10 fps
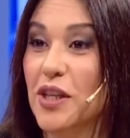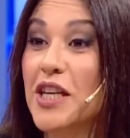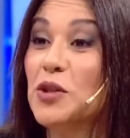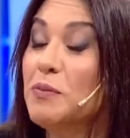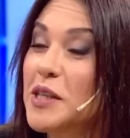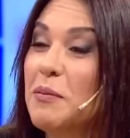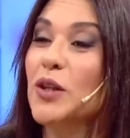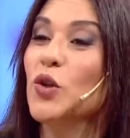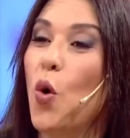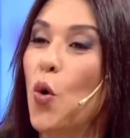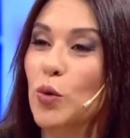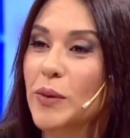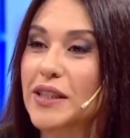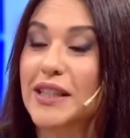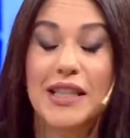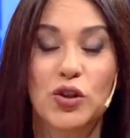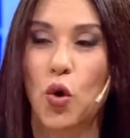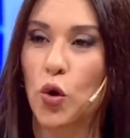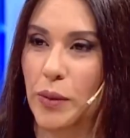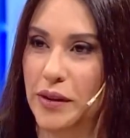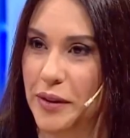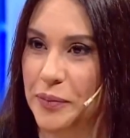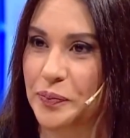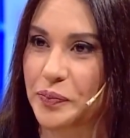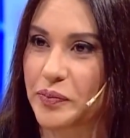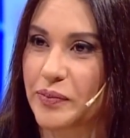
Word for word: if we have been together for five years,